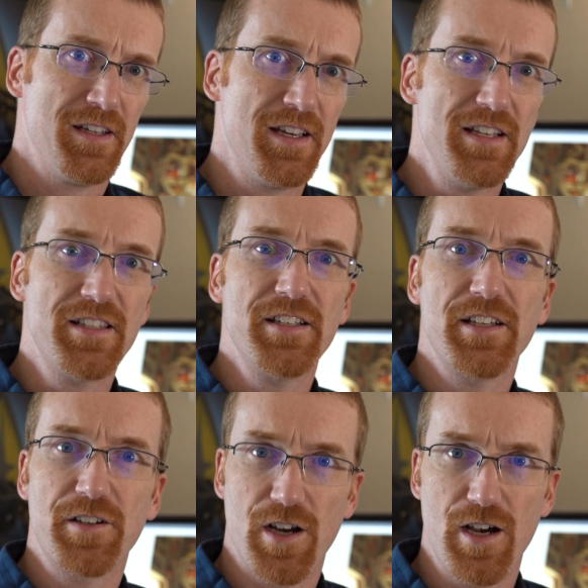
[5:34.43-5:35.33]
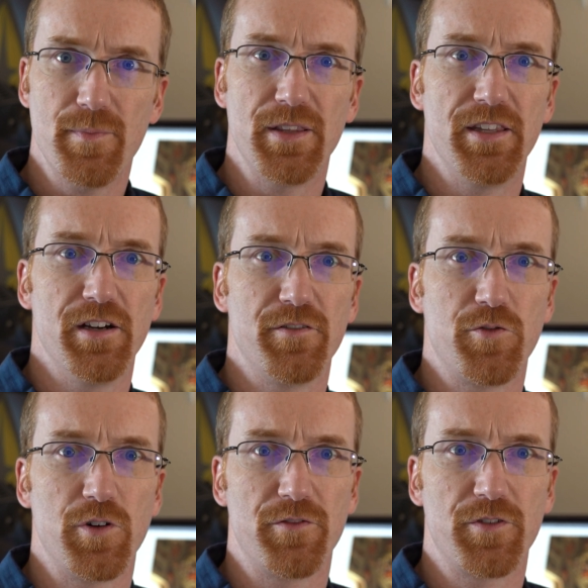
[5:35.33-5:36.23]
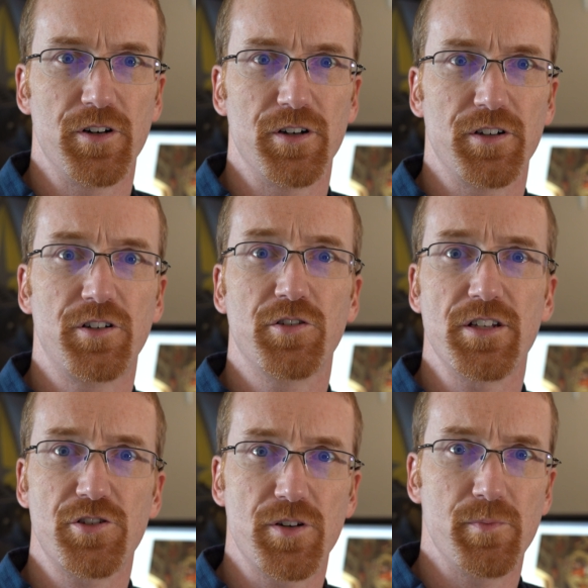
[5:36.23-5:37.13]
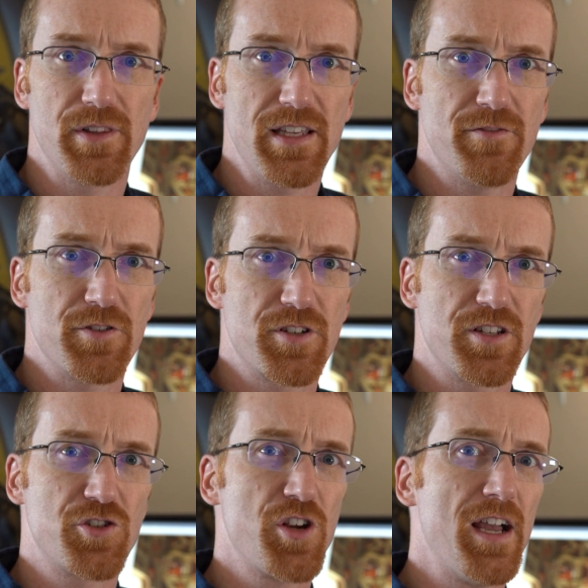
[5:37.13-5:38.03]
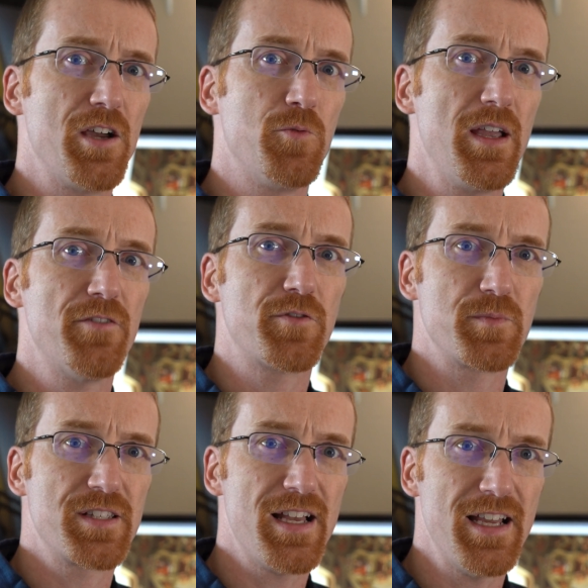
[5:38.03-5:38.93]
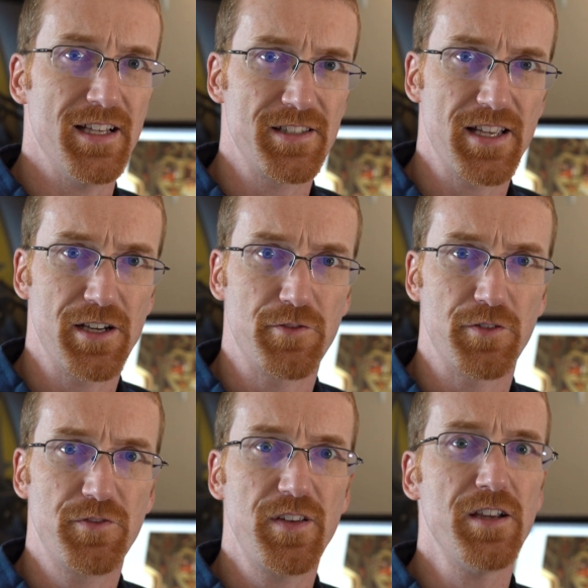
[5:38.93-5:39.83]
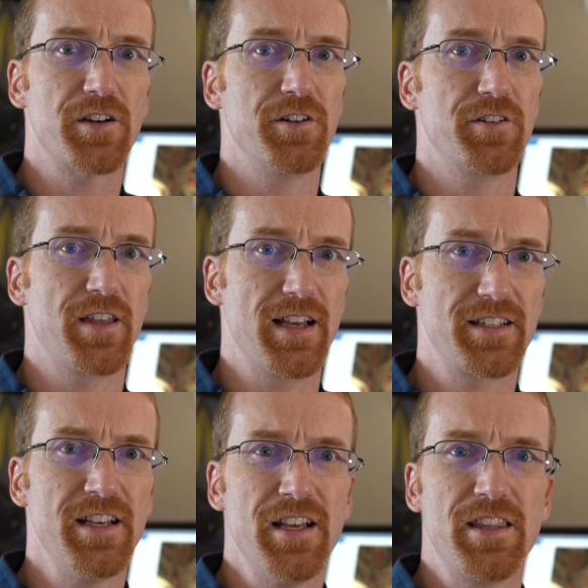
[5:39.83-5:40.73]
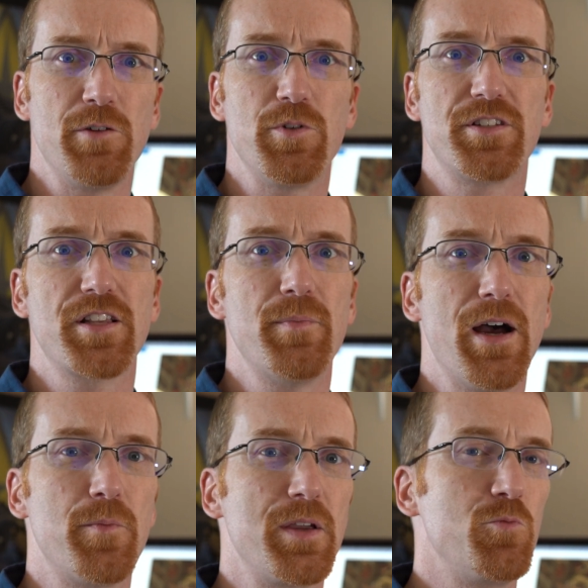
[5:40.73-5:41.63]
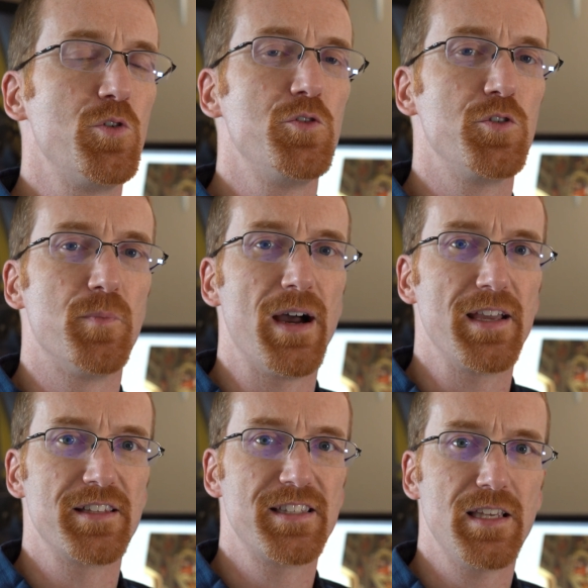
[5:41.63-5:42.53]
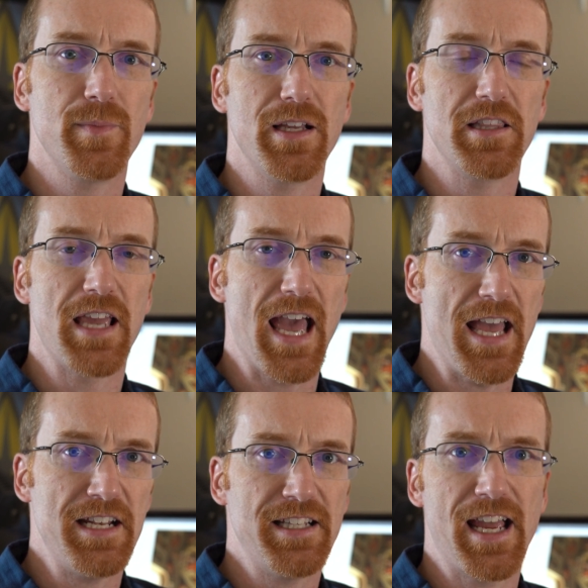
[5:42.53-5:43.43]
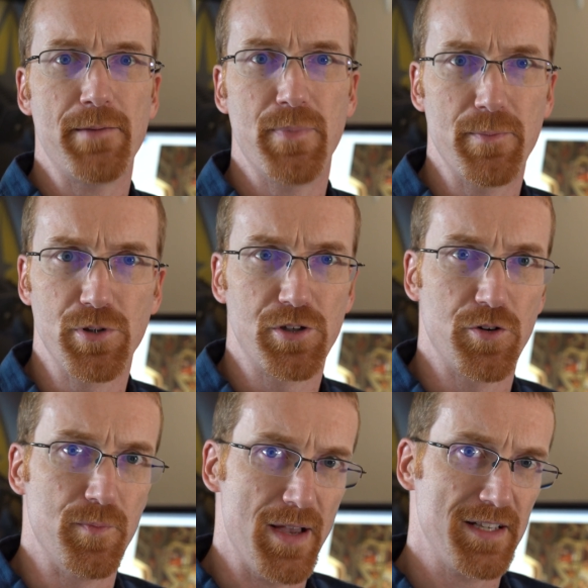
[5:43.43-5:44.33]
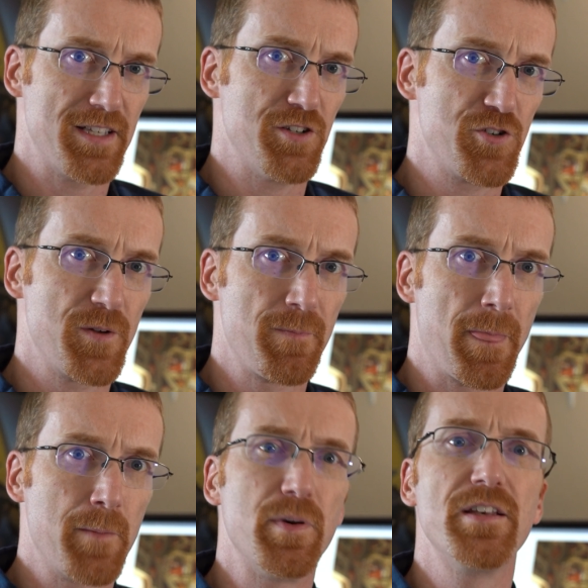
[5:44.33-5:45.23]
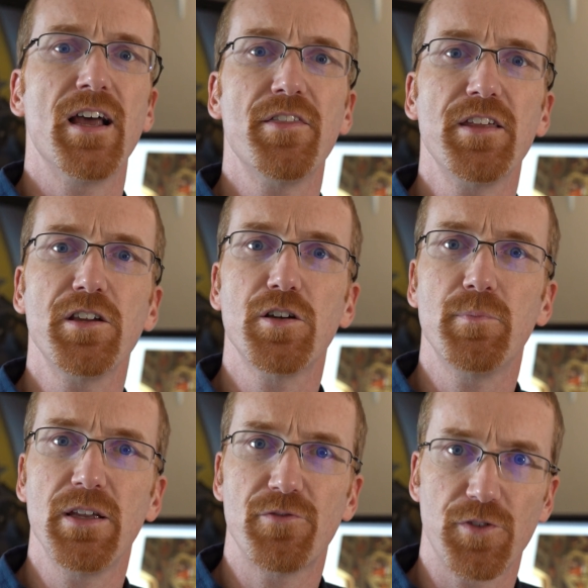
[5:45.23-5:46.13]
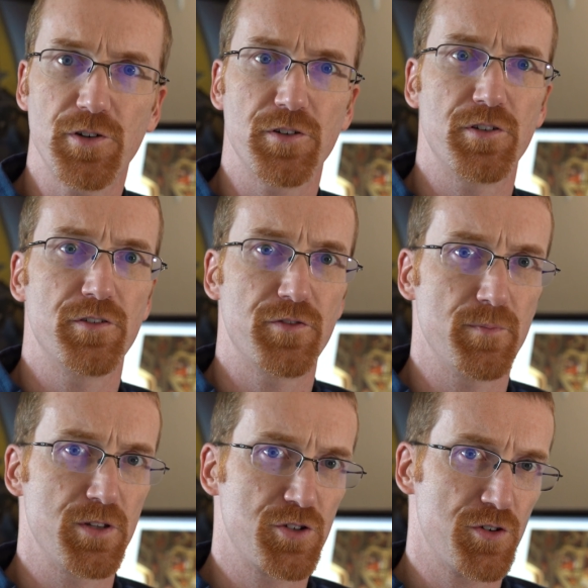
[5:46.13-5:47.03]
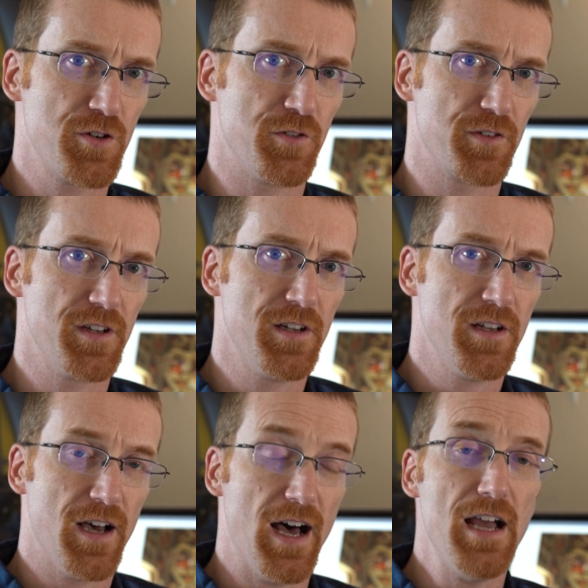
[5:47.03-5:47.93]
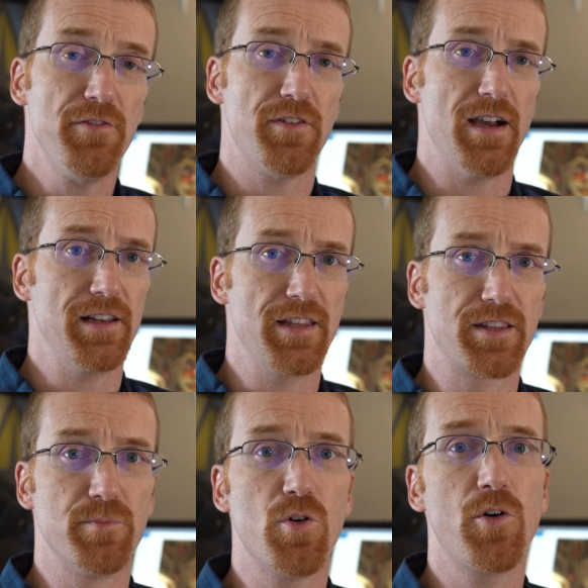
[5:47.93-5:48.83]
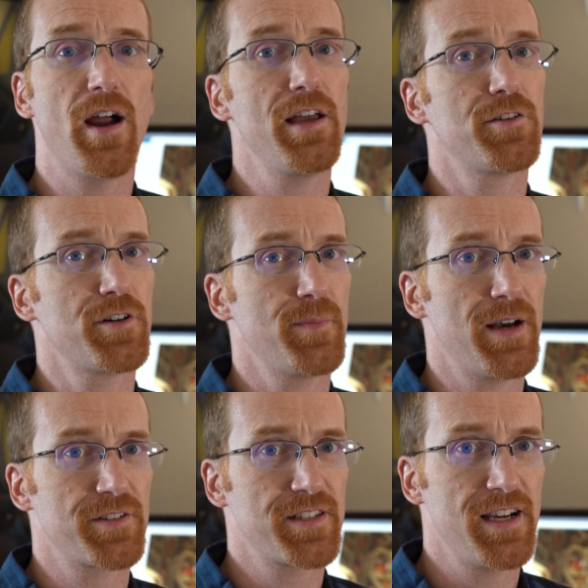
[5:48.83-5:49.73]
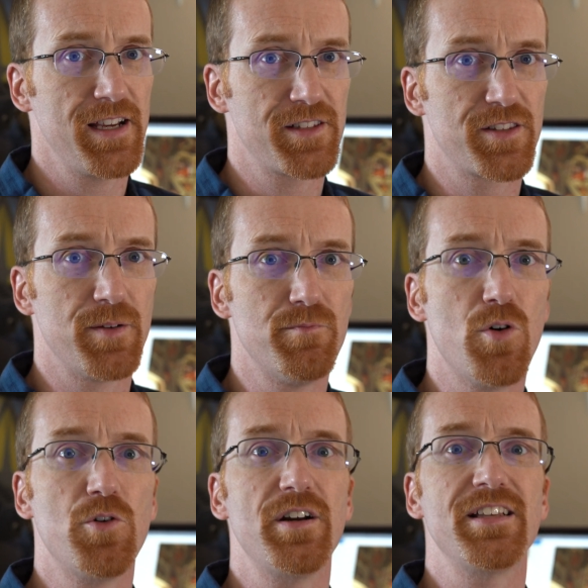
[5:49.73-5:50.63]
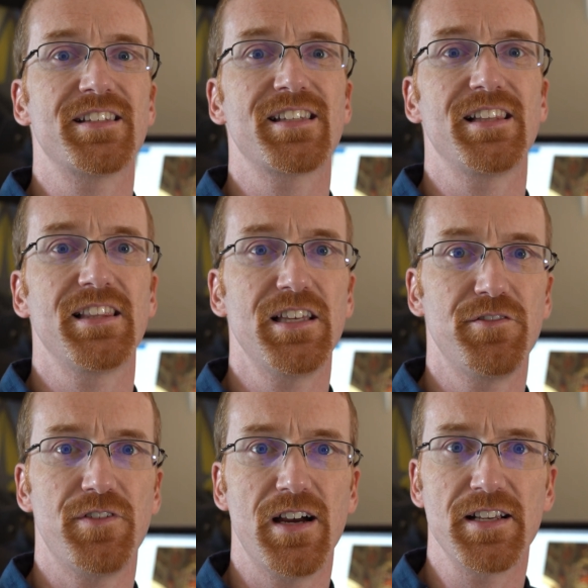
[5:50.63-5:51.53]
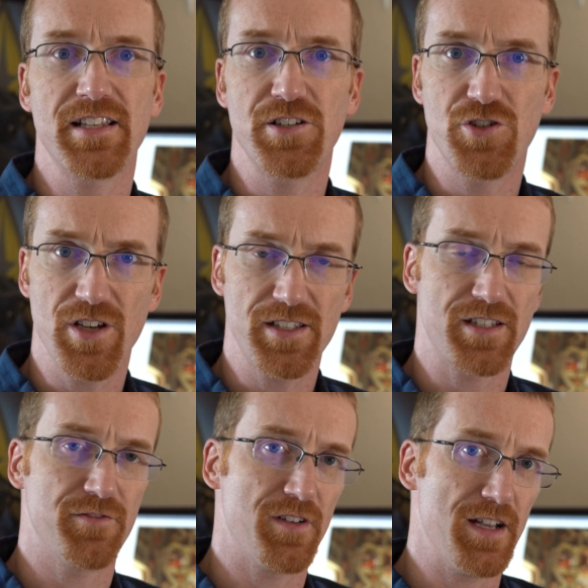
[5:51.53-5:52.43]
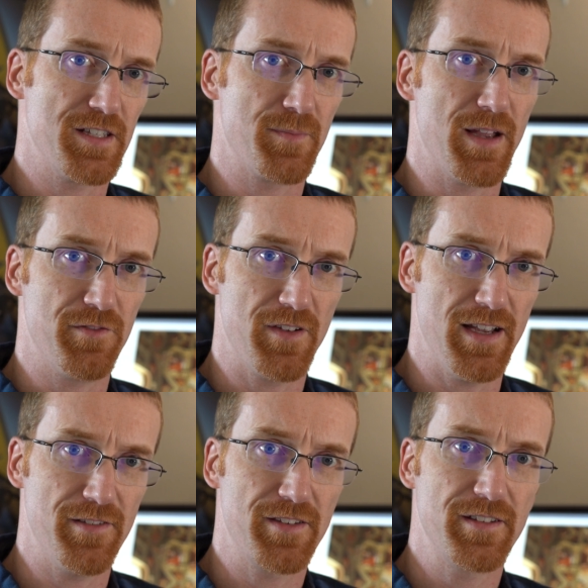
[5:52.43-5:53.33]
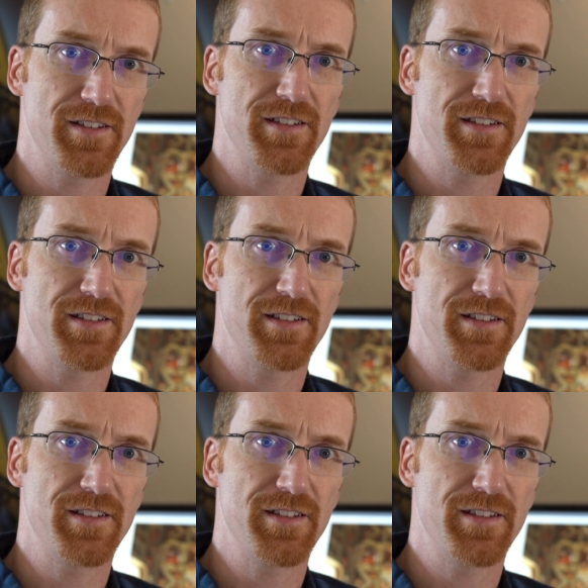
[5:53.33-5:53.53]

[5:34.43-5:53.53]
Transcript: It isn't uncommon, therefore, for Christian believers to shy away from science out of a fear that they would somehow be wooed by its seemingly anti biblical message. But nothing could be further from the truth. I find that the more I learn about science, the more it solidifies and justifies my faith.